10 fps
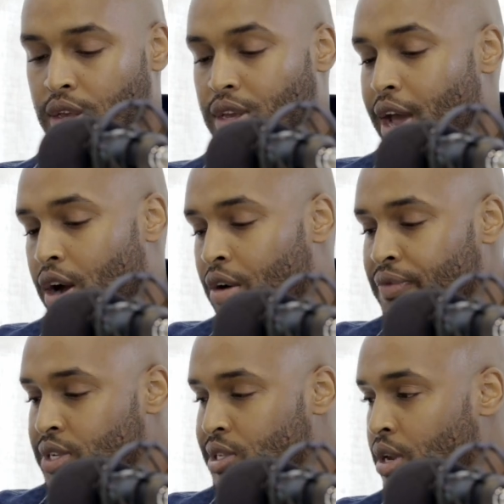
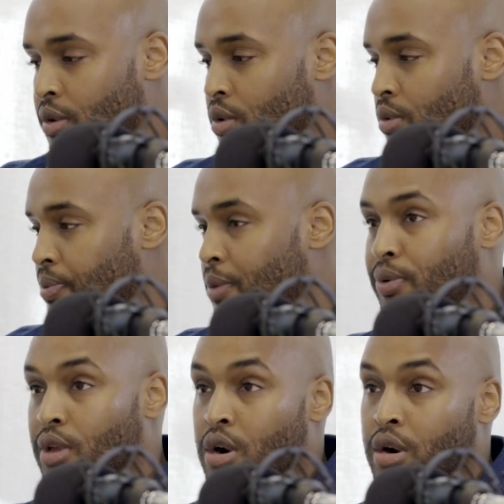obviously
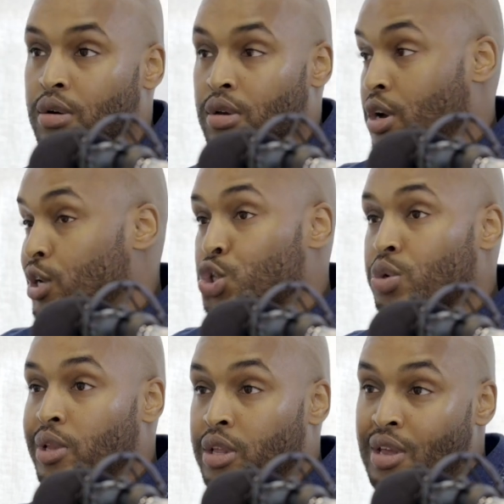people are
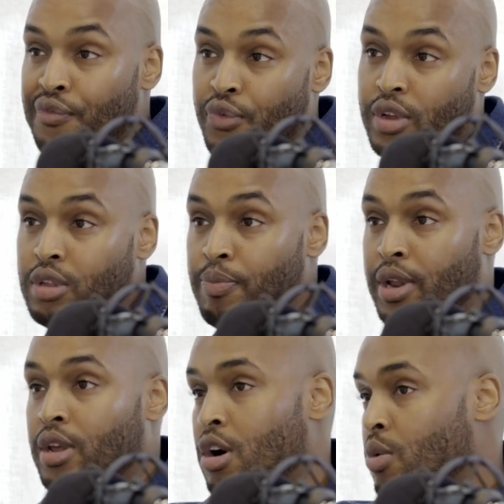culturally different
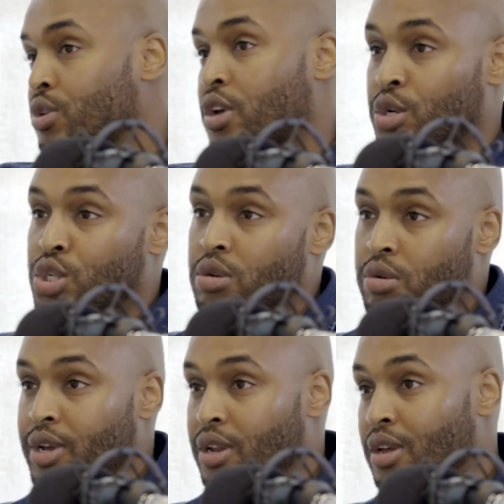depending on what country
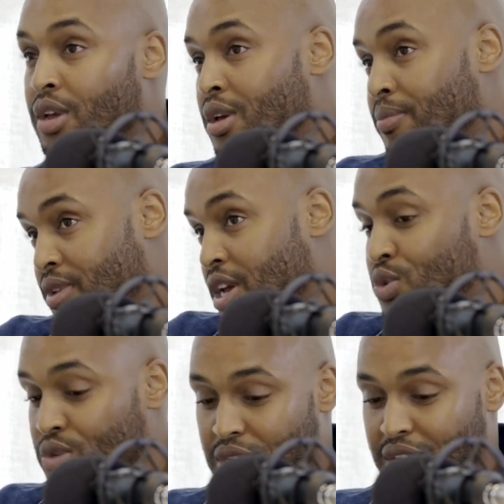you're in, but
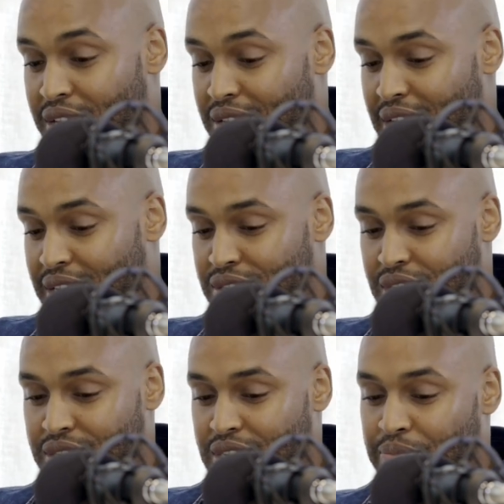as you say, that's
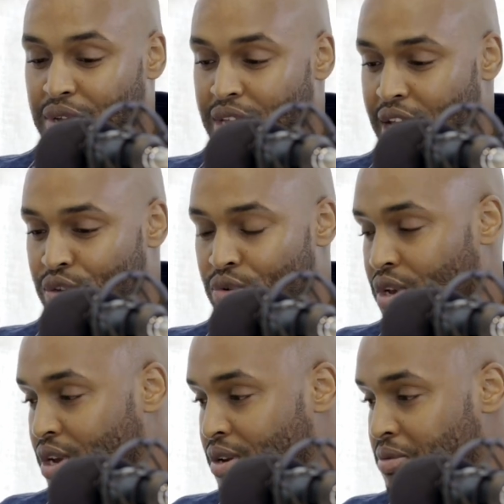not something that you
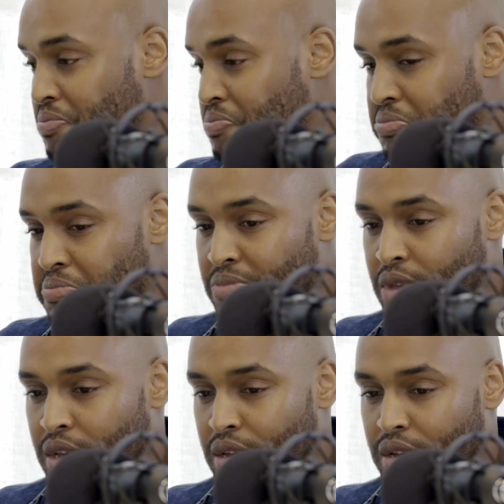can,
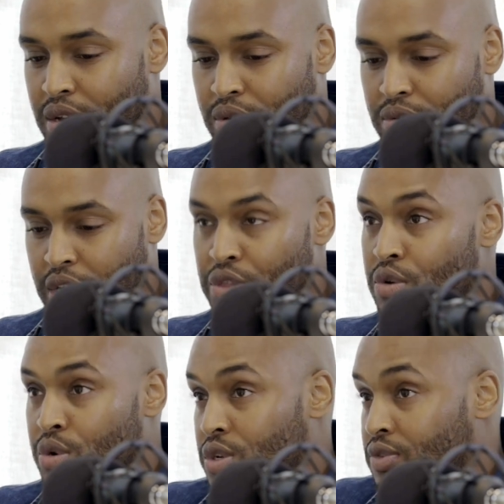
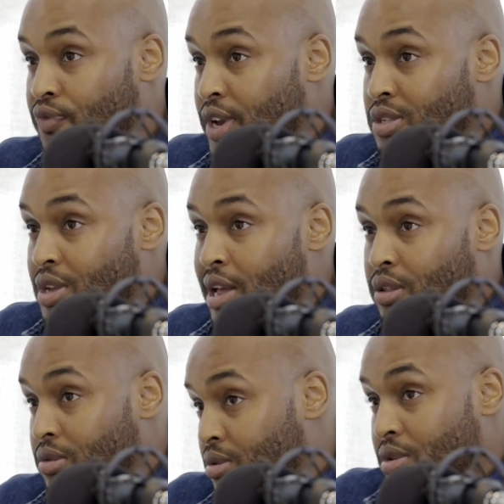either you just face
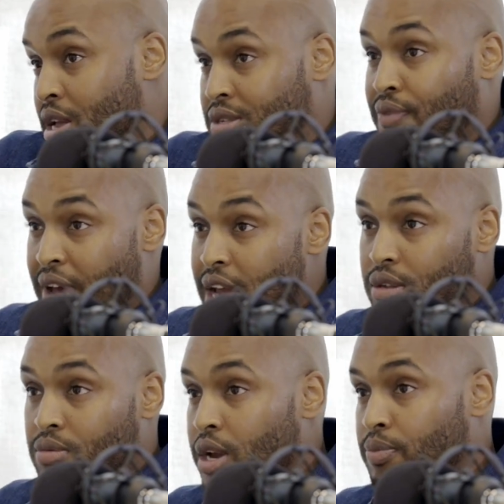that's the
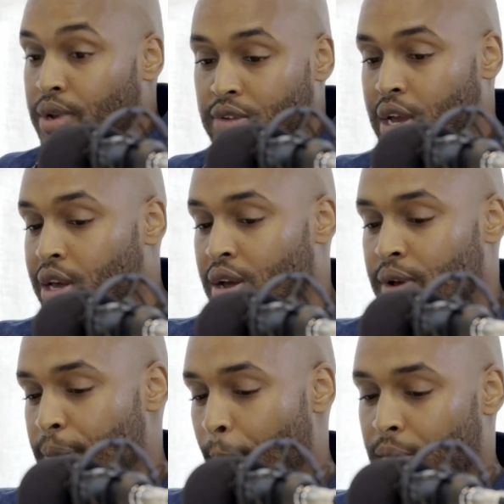fact, right? But it's not
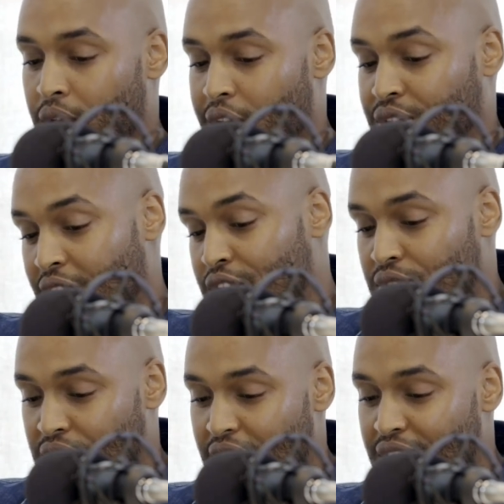gonna, at the end
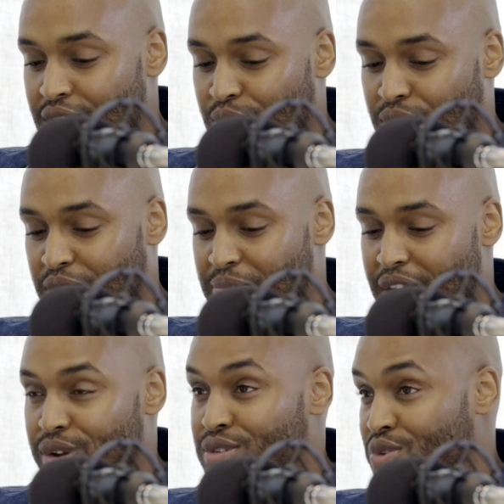of the day, what
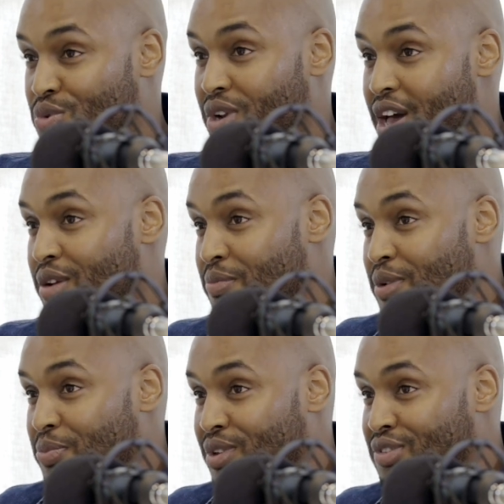matters to a lot of
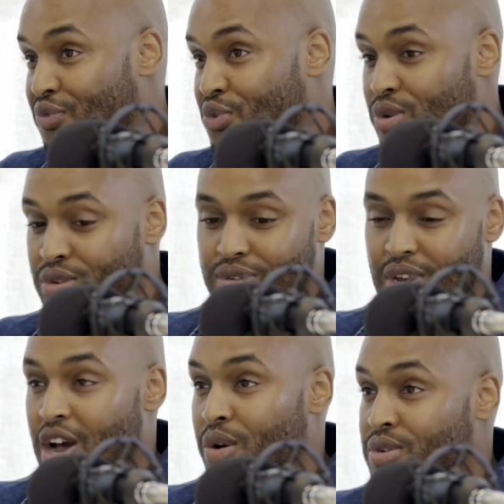people is, of course,
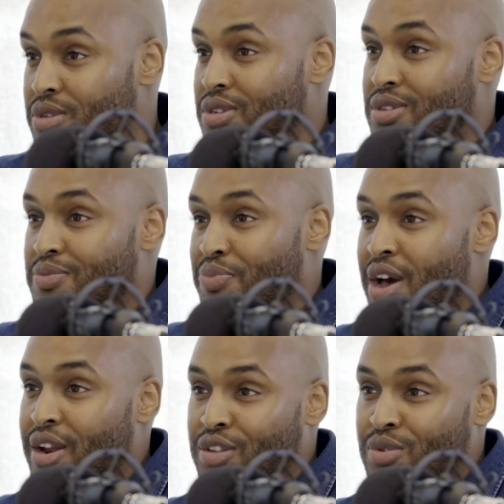how is this
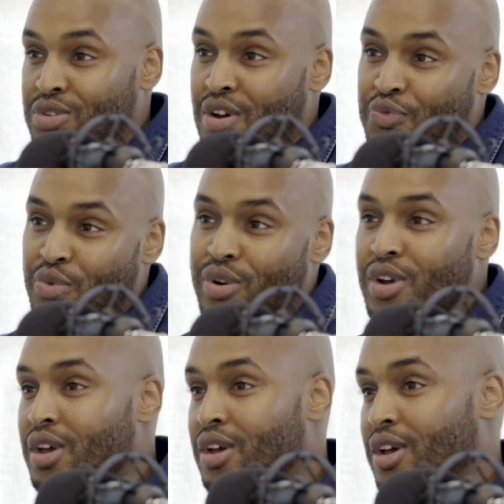product or software
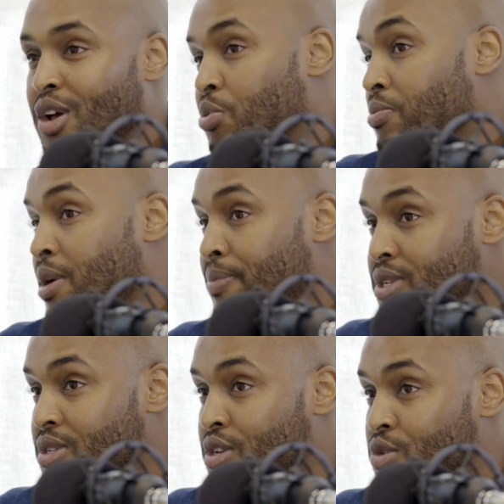helping my
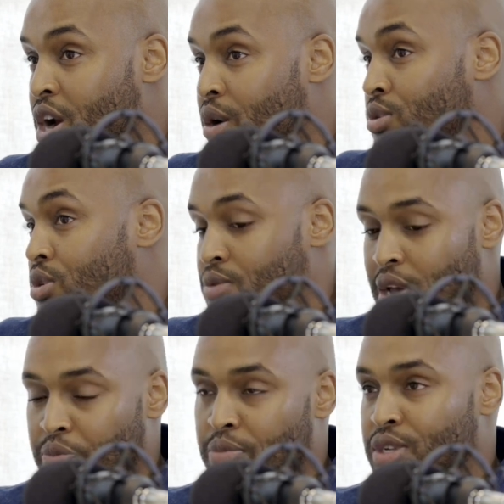business, or how is this
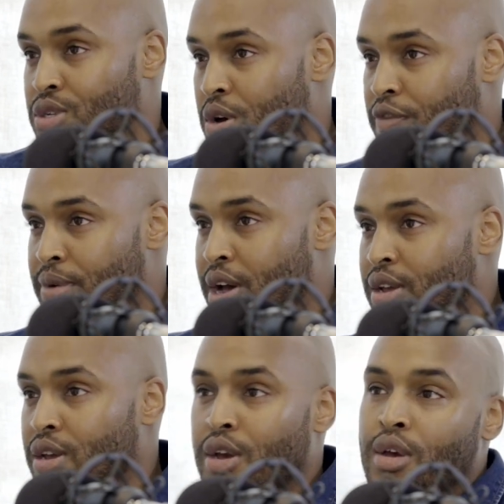helping me solve
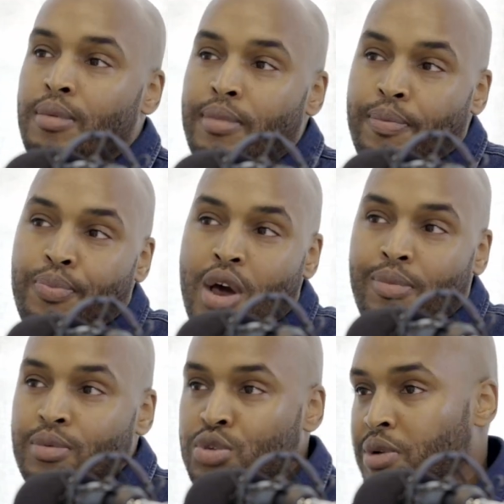my
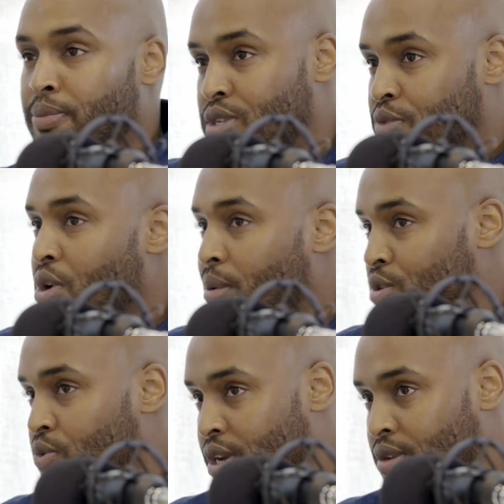problems or my business
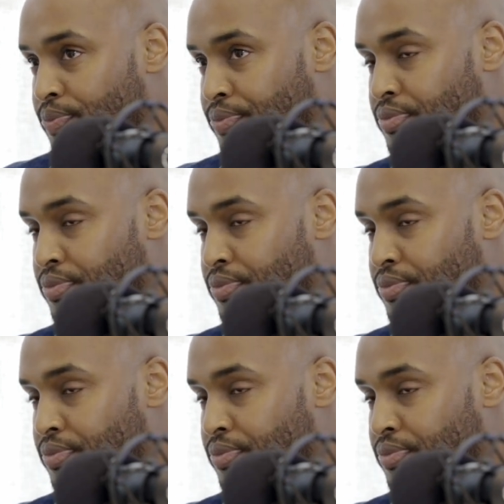problems, right?